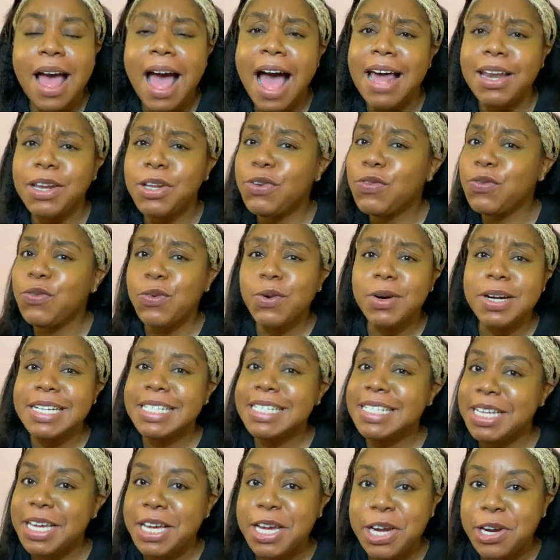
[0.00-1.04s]
I look forward
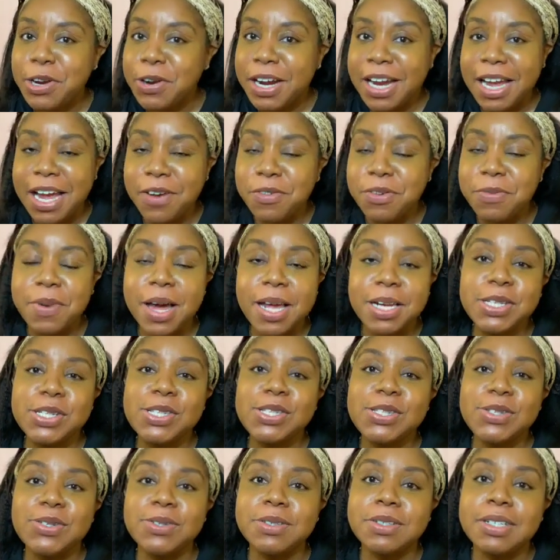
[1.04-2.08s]
to hearing everybody's
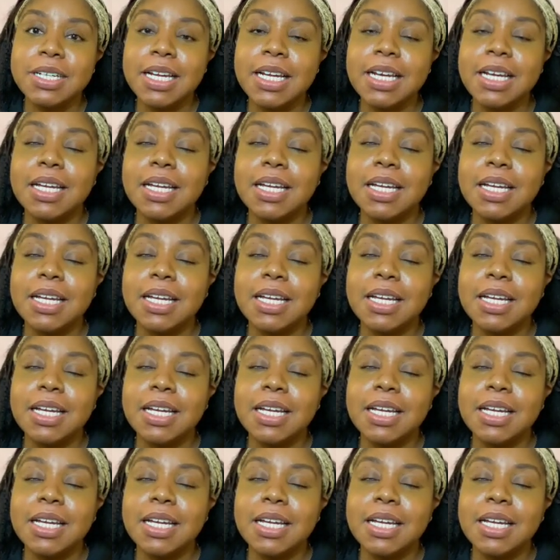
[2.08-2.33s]
story.